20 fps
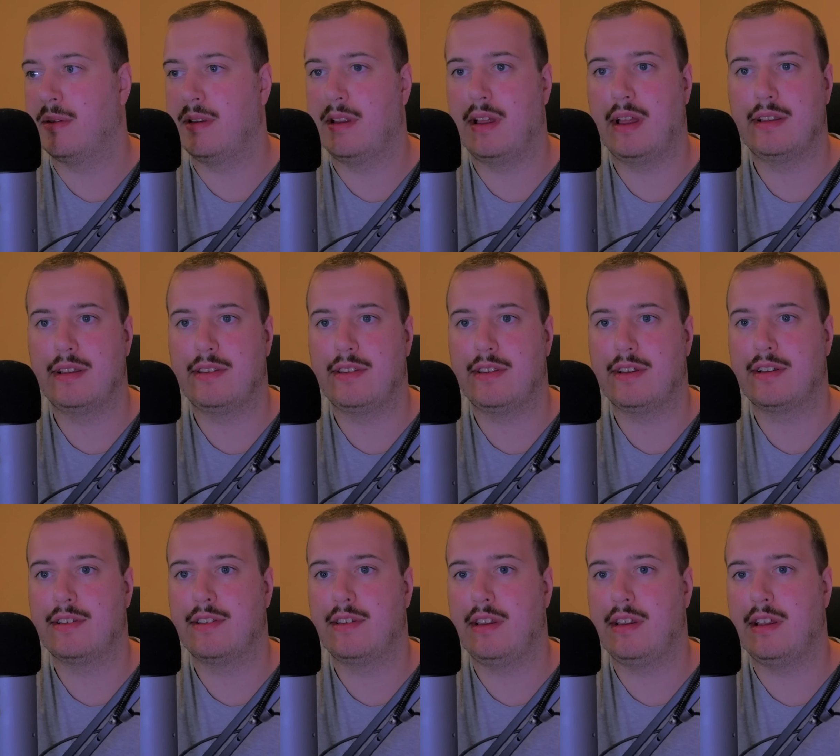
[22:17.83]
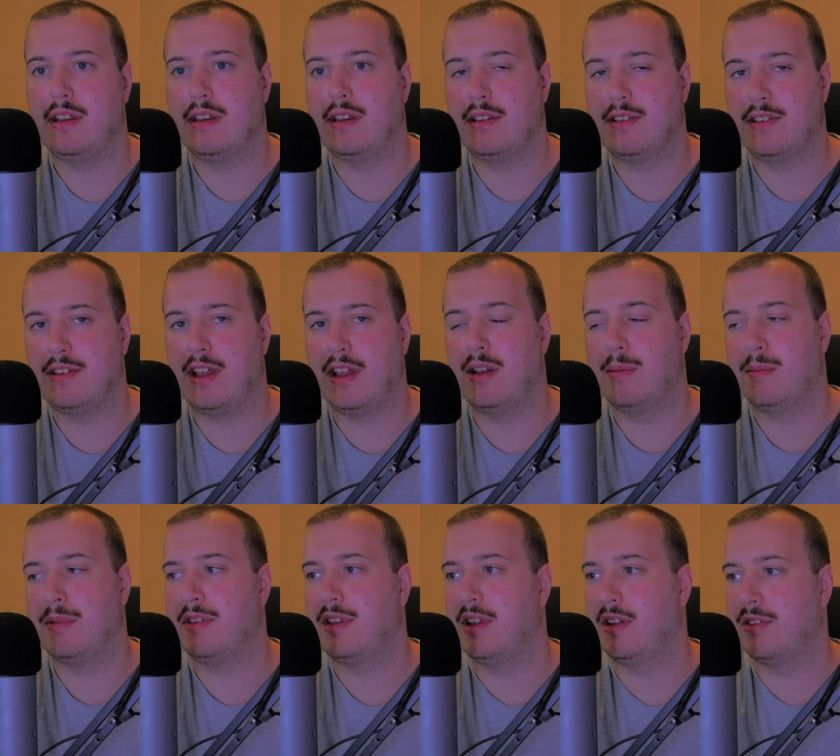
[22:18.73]
At 16 in Seattle. I'm a
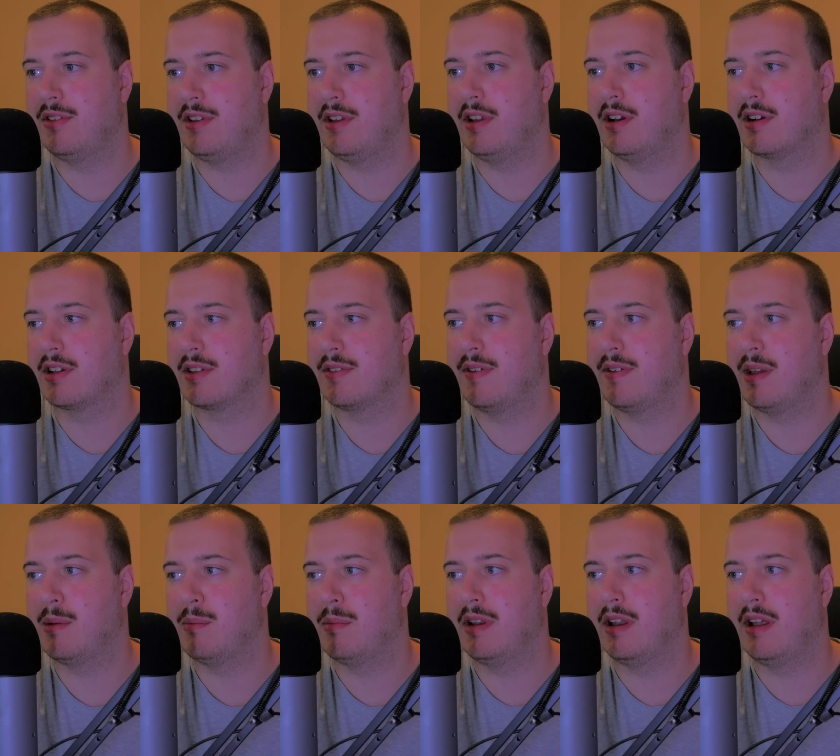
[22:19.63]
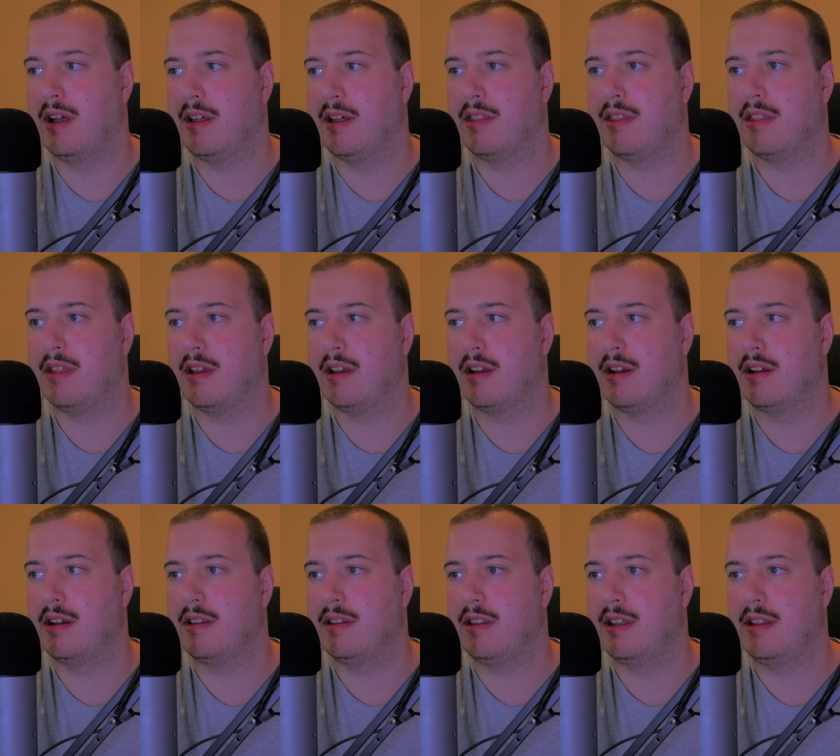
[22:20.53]
Seattle Seahawks fan, but I
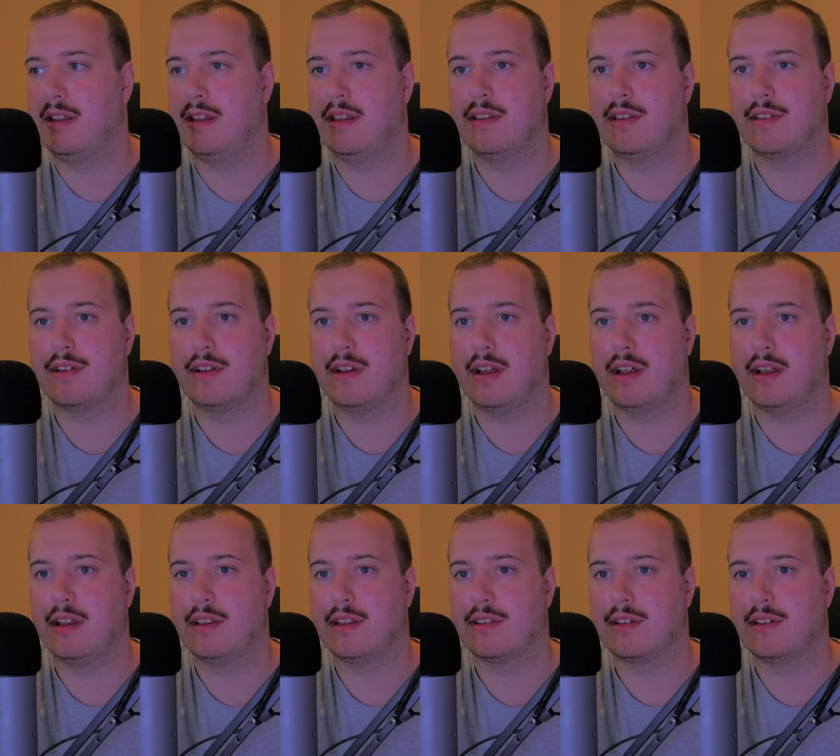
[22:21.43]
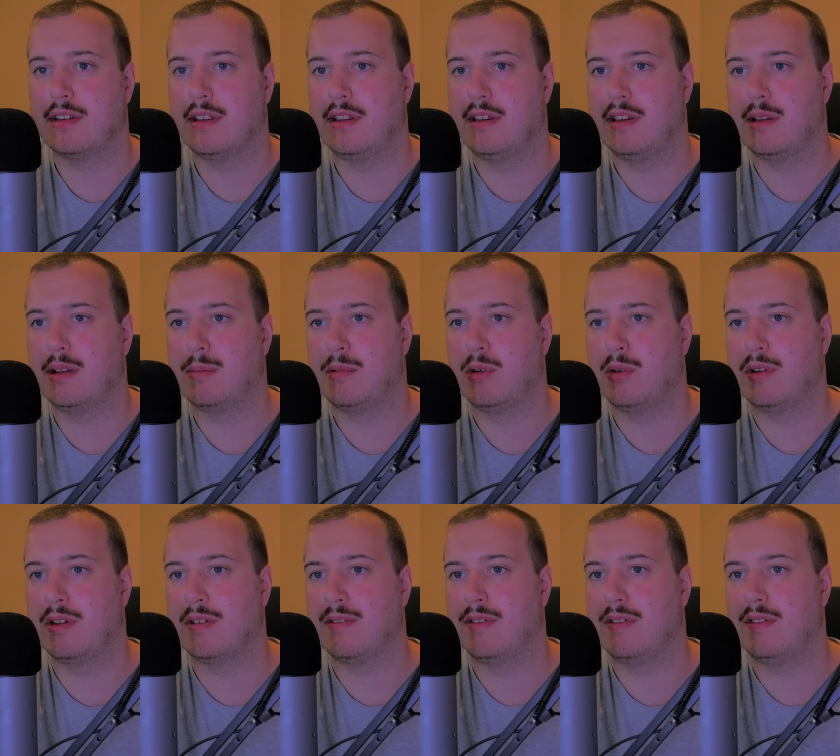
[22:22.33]
think that this guy is going to end up
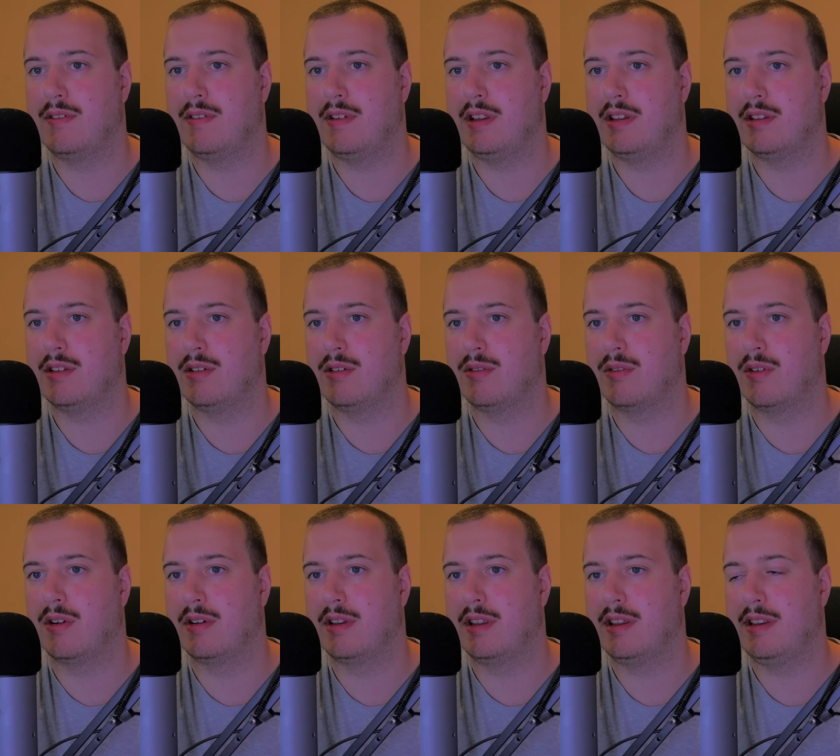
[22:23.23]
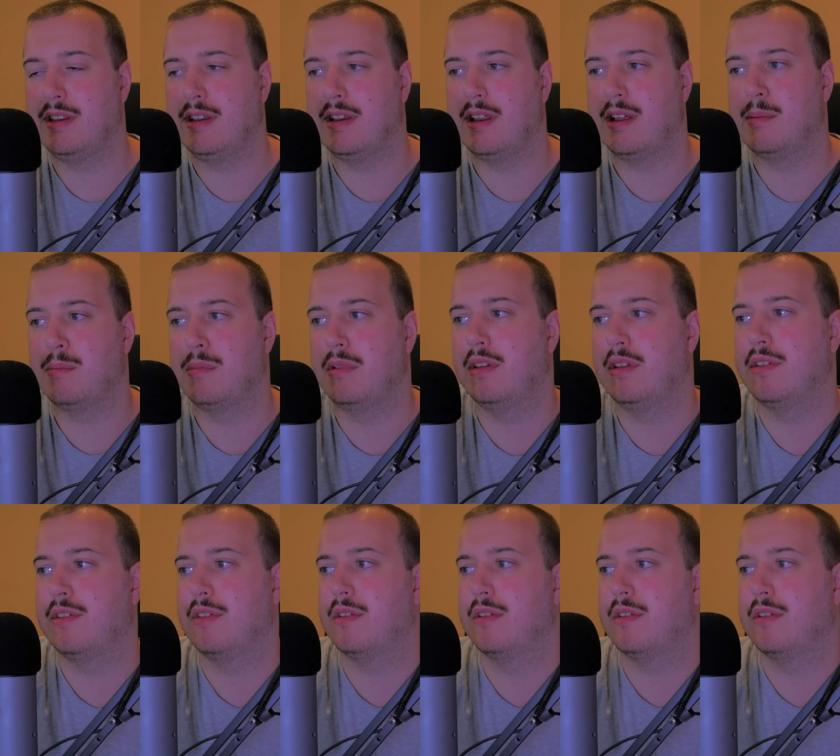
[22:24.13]
going 15th overall to Indianapolis.